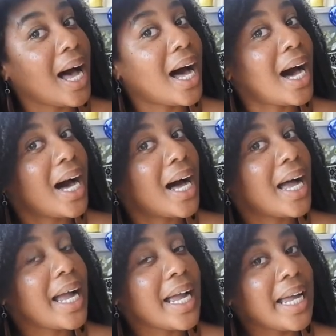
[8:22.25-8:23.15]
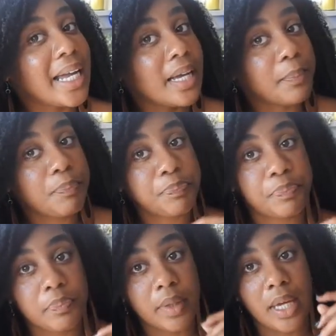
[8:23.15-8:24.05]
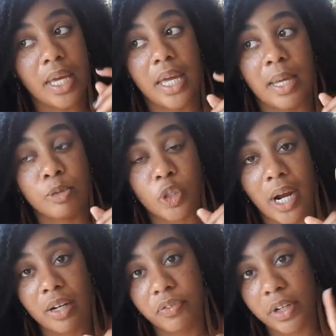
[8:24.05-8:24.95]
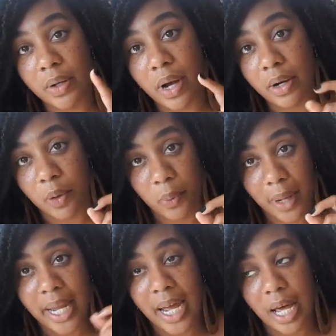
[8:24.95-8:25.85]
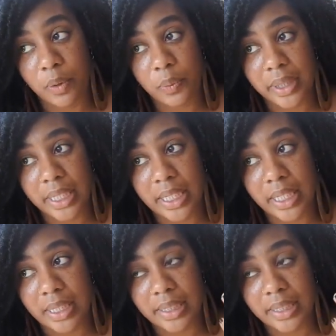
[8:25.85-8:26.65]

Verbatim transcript: I am trying to figure out a way how to really